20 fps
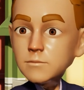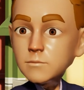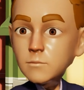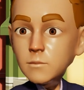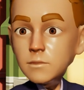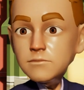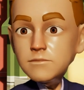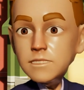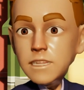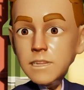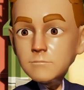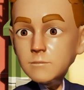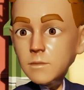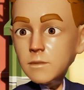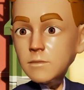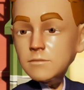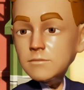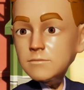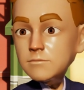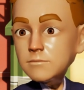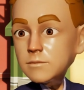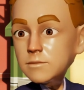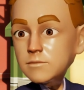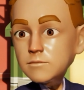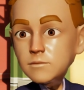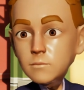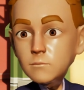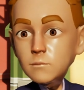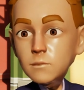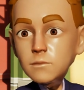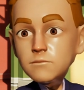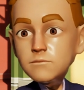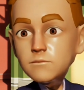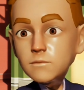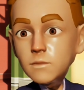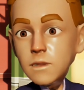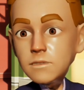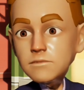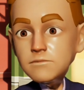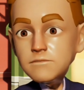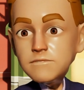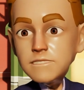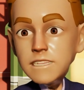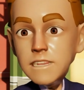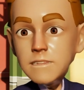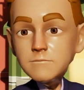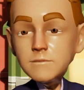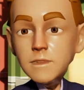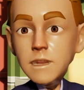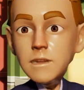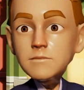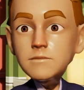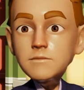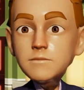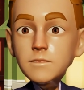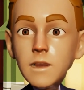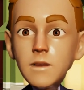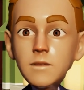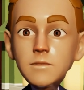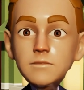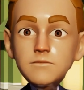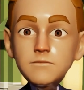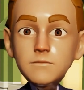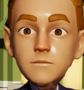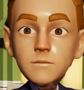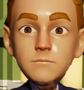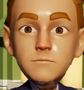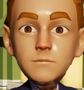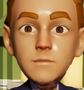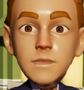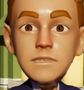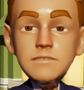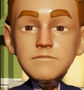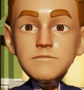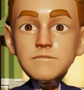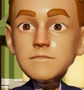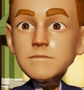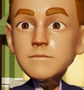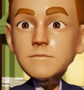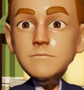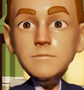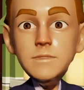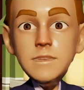For example, if your roof costs $10,000 to replace